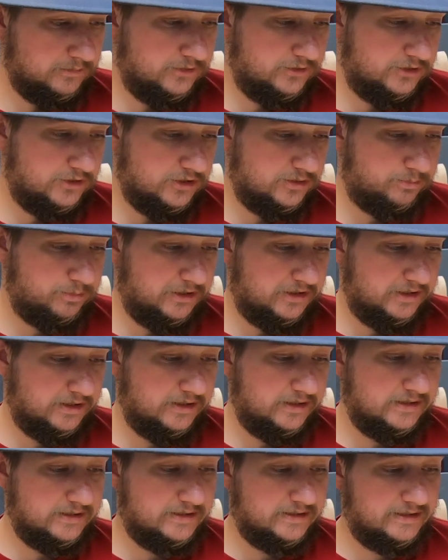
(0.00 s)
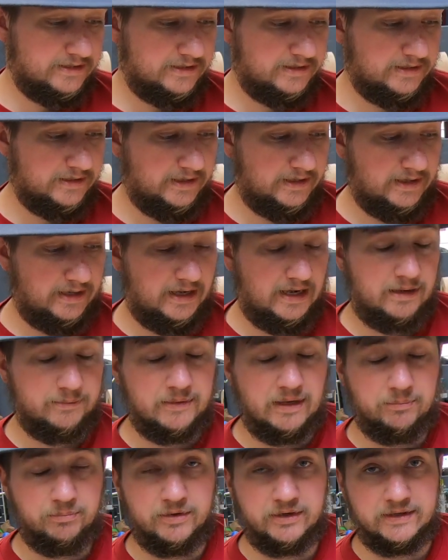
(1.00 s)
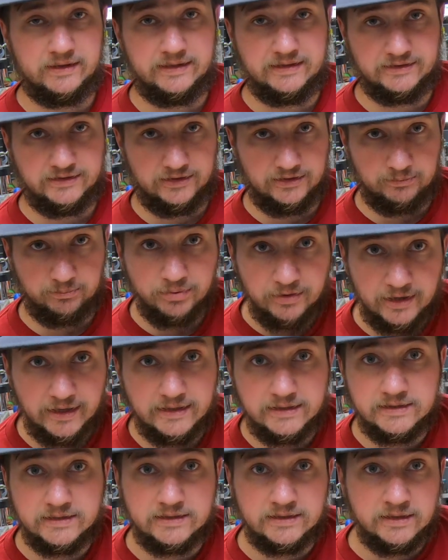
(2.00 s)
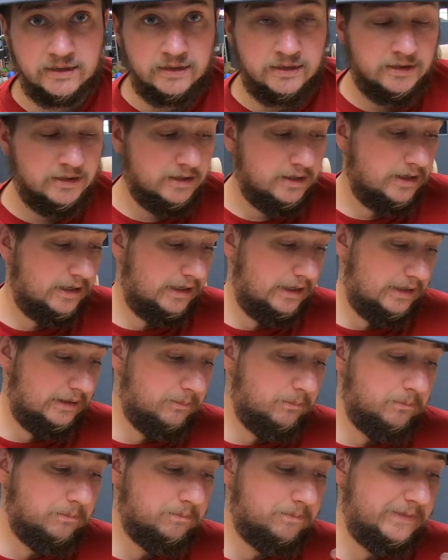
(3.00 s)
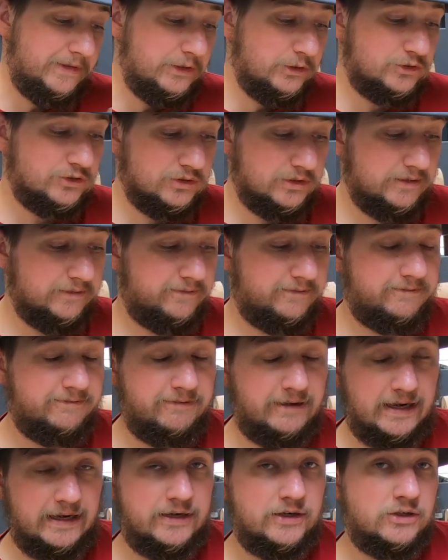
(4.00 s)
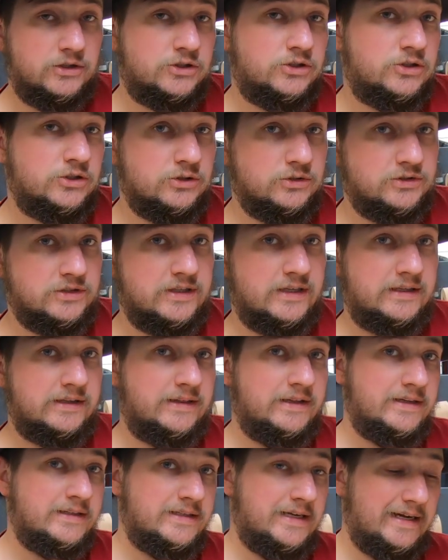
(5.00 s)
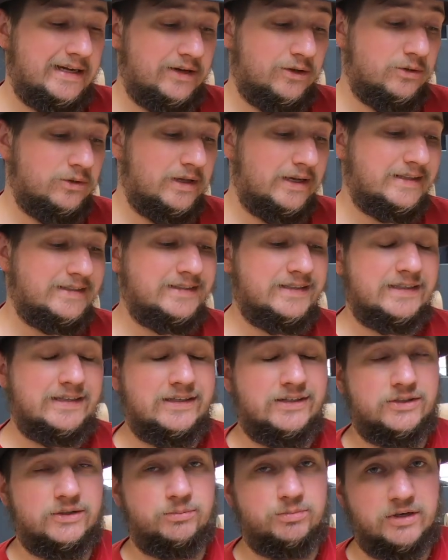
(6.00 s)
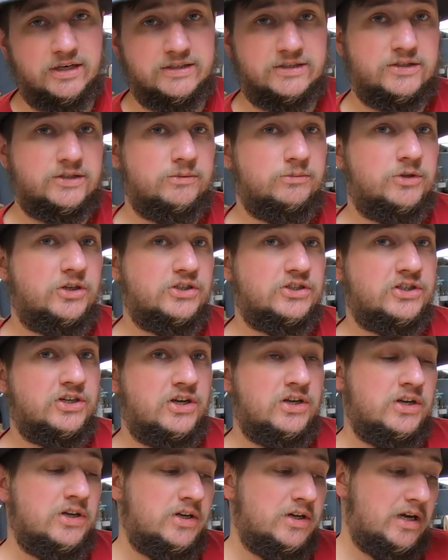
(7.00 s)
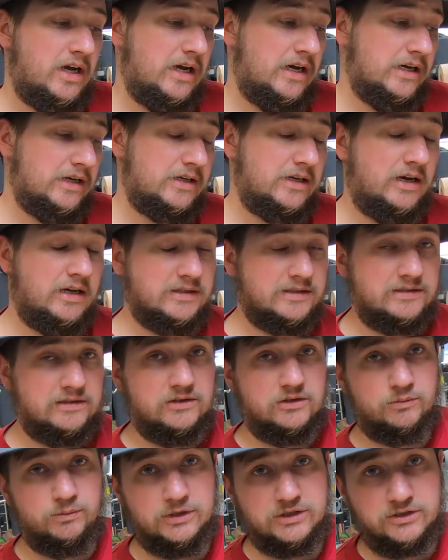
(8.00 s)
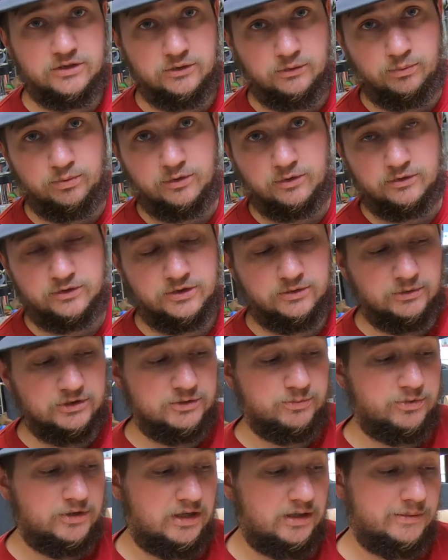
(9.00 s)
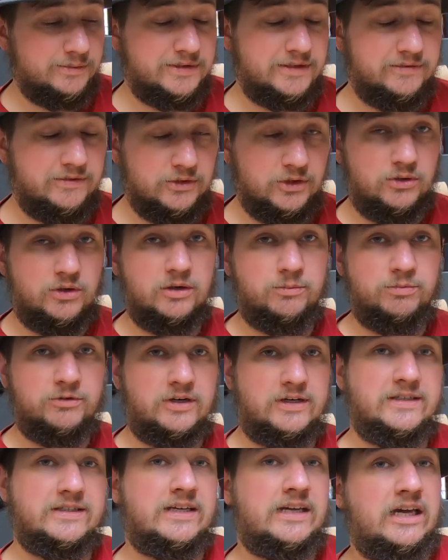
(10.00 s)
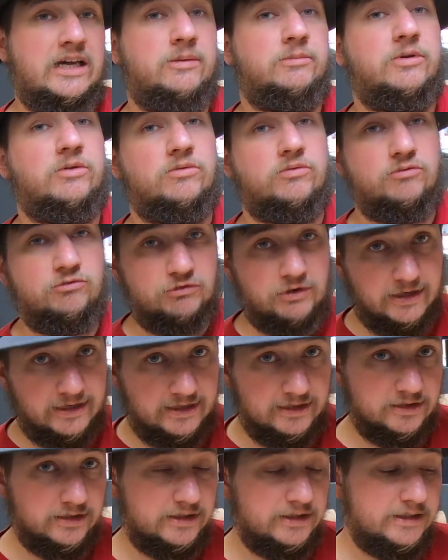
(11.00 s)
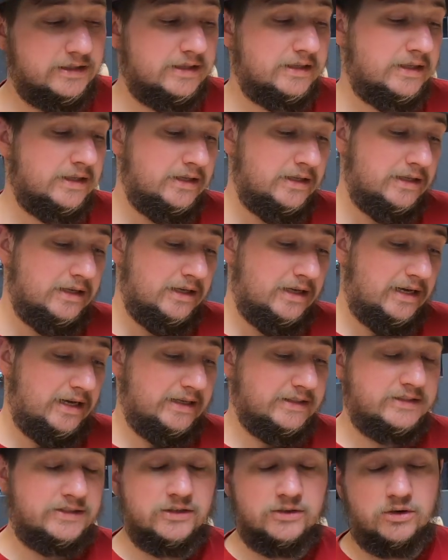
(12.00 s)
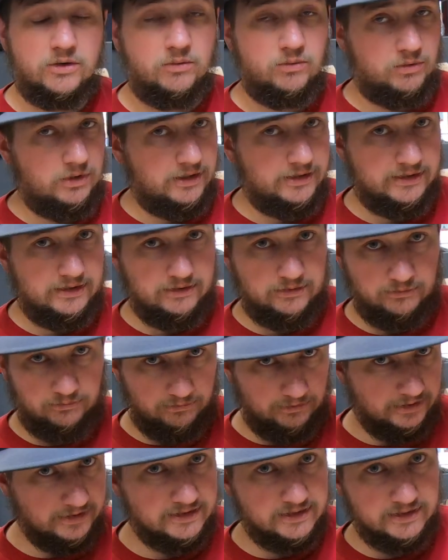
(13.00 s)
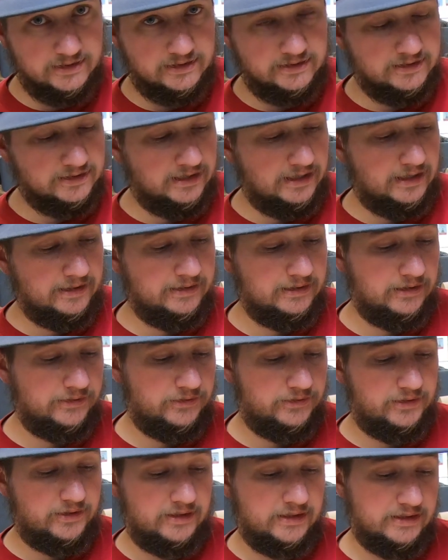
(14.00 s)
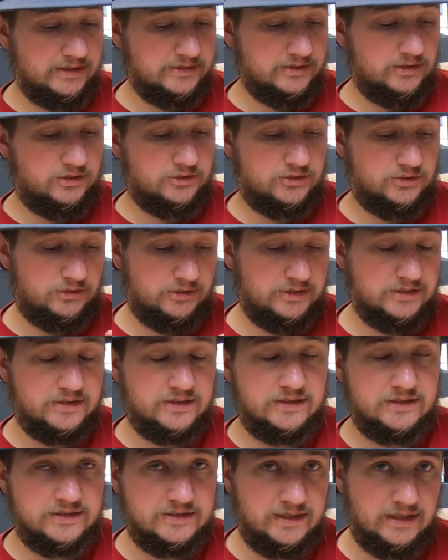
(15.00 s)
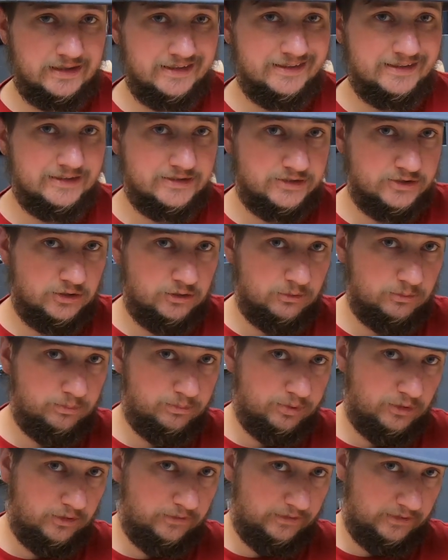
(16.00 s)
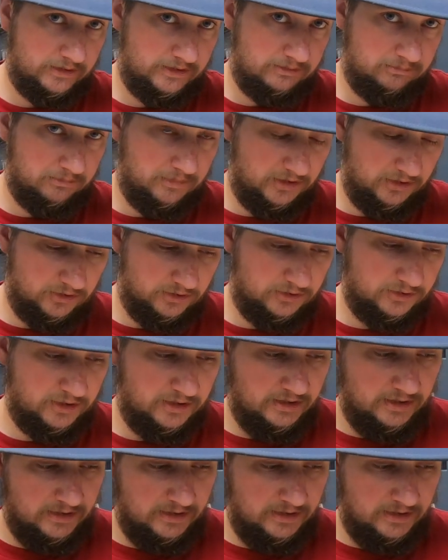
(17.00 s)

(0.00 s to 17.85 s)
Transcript: just because I'm not putting these on the press. Usually finer shoes like this, I don't like sticking on the press too much. It causes a little bit too much problems. Even though our press can be regulated, I still don't want to risk it. And the other thing is also this Casali is so perfectly mirrored